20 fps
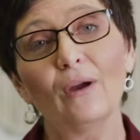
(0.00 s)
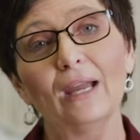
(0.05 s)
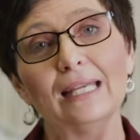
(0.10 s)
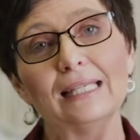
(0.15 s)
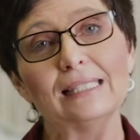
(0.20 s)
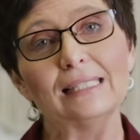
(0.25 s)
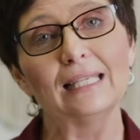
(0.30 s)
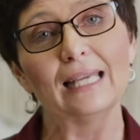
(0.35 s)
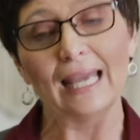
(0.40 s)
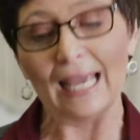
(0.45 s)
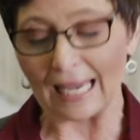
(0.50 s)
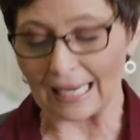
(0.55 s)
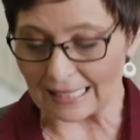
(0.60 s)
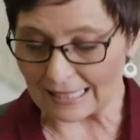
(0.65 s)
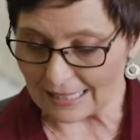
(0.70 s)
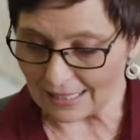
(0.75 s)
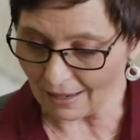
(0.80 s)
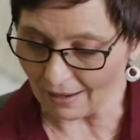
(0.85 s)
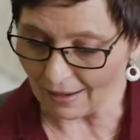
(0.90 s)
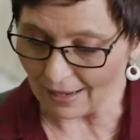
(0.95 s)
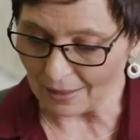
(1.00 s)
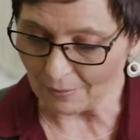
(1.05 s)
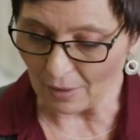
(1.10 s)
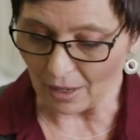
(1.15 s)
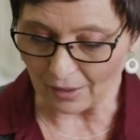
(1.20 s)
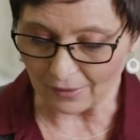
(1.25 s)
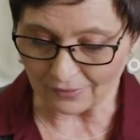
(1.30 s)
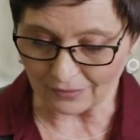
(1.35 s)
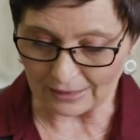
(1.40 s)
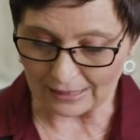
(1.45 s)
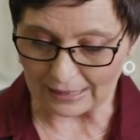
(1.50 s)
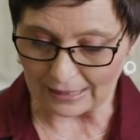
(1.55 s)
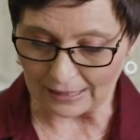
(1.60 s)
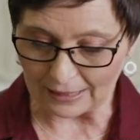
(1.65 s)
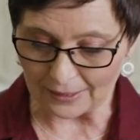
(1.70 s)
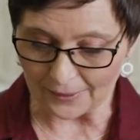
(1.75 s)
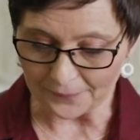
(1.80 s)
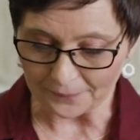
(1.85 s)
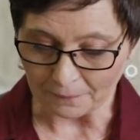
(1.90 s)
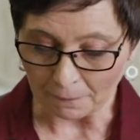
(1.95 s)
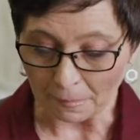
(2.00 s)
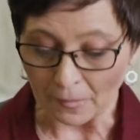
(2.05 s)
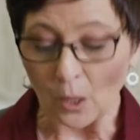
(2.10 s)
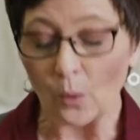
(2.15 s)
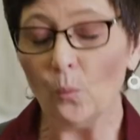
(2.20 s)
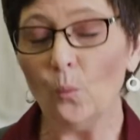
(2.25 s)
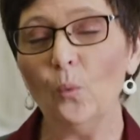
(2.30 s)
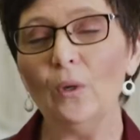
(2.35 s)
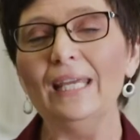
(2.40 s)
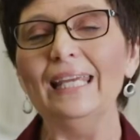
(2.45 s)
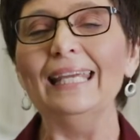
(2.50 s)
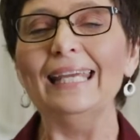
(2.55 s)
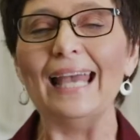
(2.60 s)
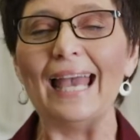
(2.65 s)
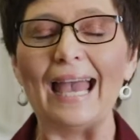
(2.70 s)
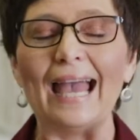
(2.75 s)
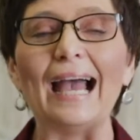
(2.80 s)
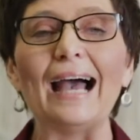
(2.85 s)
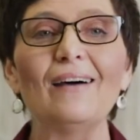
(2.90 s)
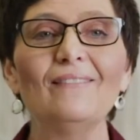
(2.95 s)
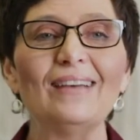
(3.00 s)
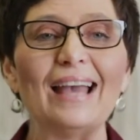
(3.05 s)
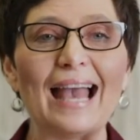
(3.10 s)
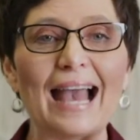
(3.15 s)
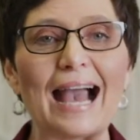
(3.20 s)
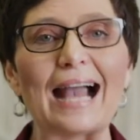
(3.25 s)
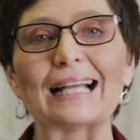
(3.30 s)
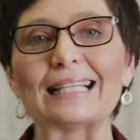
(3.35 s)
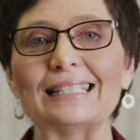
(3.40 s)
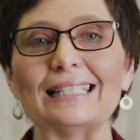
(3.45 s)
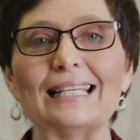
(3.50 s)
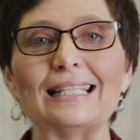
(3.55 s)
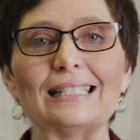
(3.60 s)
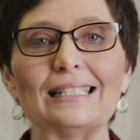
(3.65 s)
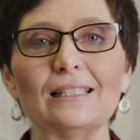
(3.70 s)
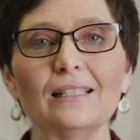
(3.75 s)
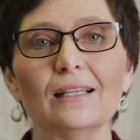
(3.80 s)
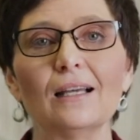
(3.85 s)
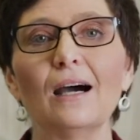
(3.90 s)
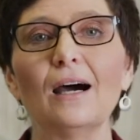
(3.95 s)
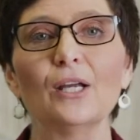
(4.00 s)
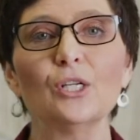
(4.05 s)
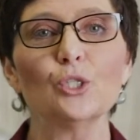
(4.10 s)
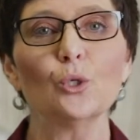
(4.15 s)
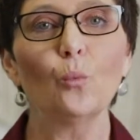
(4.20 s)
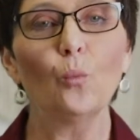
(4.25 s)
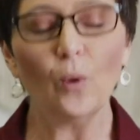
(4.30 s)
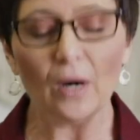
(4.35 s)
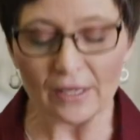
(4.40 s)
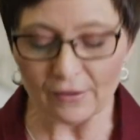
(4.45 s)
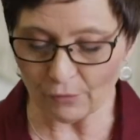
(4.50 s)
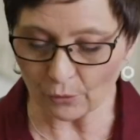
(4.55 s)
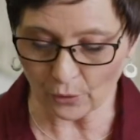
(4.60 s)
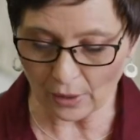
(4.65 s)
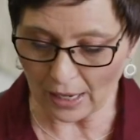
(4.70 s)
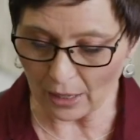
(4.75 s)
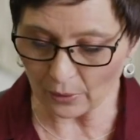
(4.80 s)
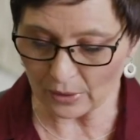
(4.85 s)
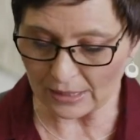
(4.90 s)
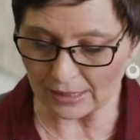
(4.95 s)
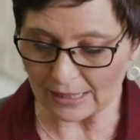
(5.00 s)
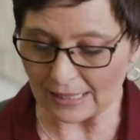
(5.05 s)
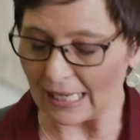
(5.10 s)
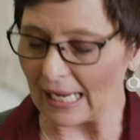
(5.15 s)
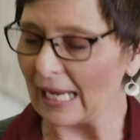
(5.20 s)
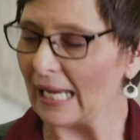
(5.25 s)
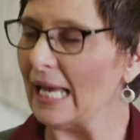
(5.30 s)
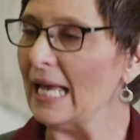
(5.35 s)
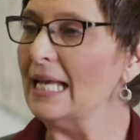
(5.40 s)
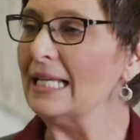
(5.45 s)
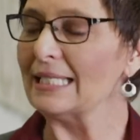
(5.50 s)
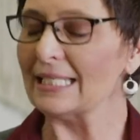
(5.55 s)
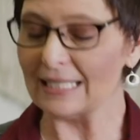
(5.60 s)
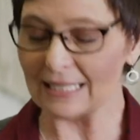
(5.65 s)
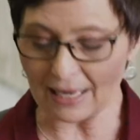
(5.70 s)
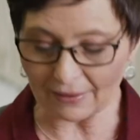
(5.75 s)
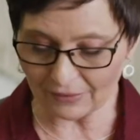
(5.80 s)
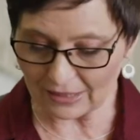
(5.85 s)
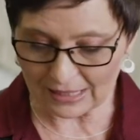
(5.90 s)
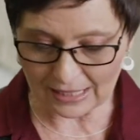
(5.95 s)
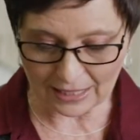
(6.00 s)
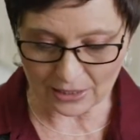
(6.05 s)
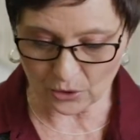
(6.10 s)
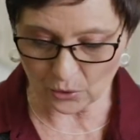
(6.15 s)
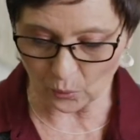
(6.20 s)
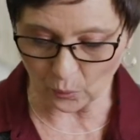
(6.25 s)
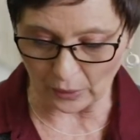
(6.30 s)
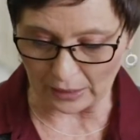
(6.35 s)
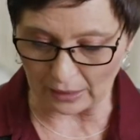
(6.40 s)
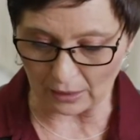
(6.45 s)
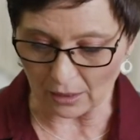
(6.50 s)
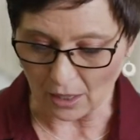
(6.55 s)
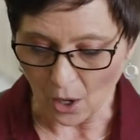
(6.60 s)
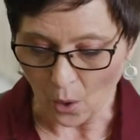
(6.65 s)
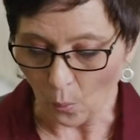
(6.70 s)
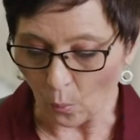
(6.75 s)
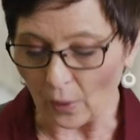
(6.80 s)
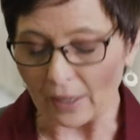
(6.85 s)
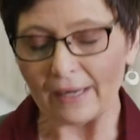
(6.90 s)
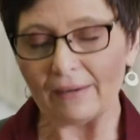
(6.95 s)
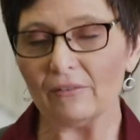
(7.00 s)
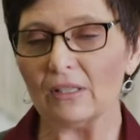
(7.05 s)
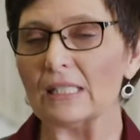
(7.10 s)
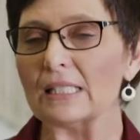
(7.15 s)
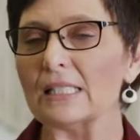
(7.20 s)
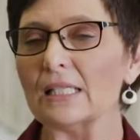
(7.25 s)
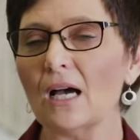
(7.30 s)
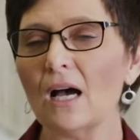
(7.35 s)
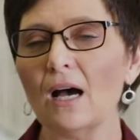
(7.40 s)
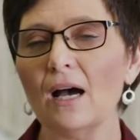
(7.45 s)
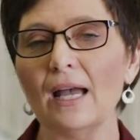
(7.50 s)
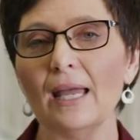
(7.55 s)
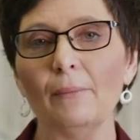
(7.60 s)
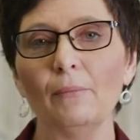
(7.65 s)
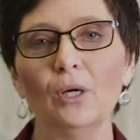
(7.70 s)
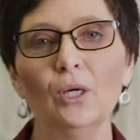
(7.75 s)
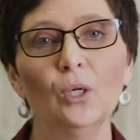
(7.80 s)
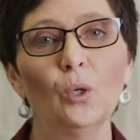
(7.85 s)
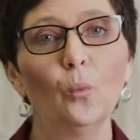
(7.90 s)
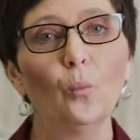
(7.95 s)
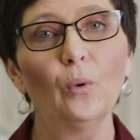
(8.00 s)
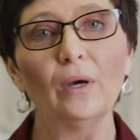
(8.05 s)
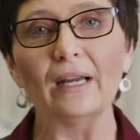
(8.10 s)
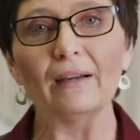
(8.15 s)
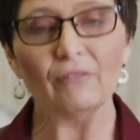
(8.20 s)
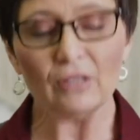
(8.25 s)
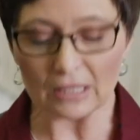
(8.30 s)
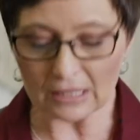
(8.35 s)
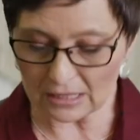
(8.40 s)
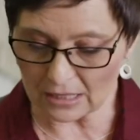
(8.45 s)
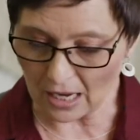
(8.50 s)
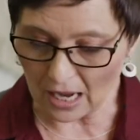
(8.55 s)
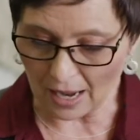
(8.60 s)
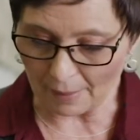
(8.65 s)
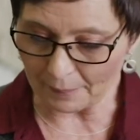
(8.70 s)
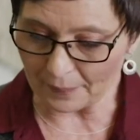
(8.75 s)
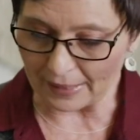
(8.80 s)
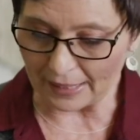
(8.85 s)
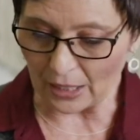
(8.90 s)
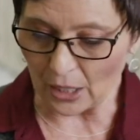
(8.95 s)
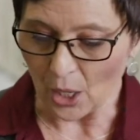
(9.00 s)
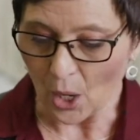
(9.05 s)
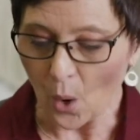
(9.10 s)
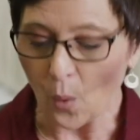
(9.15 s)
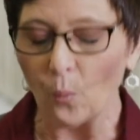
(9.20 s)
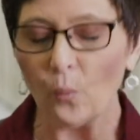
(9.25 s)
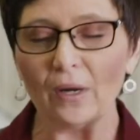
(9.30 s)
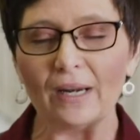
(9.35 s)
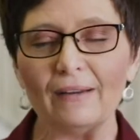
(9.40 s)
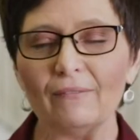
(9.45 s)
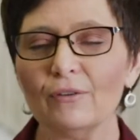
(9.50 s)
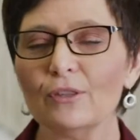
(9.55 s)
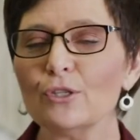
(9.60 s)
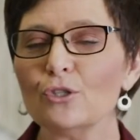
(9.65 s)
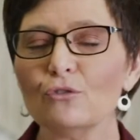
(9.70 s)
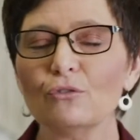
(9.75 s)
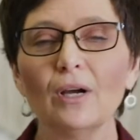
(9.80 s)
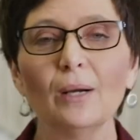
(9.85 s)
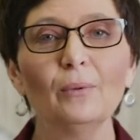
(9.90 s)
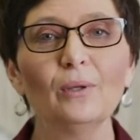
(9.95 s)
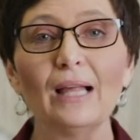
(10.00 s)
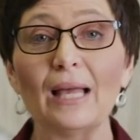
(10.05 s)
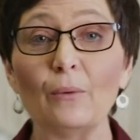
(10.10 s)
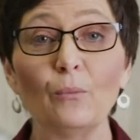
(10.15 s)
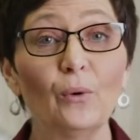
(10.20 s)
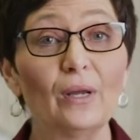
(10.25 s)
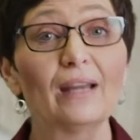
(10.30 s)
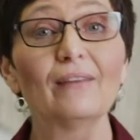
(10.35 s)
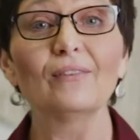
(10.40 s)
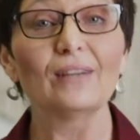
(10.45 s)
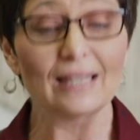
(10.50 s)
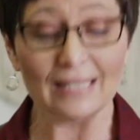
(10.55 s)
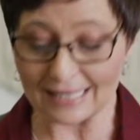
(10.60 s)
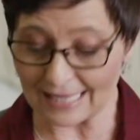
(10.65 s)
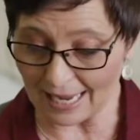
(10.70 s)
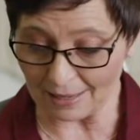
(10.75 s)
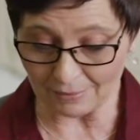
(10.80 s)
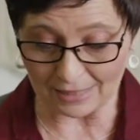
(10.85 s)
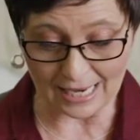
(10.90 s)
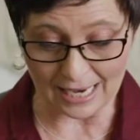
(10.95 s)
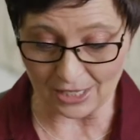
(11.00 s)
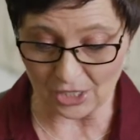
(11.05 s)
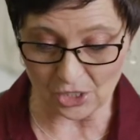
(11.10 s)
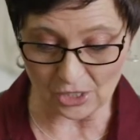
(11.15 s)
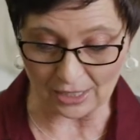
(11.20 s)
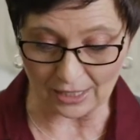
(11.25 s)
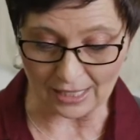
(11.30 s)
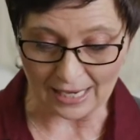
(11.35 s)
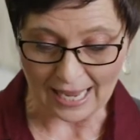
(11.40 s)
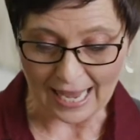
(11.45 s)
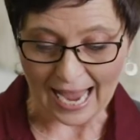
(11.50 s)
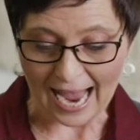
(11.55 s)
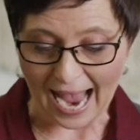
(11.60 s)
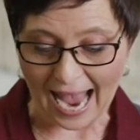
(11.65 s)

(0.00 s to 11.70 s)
grace in time of need. We have access to God 24 hours a day, 7 days a week, whatever the time, whatever the topic, whatever the trouble, and whatever the temptation.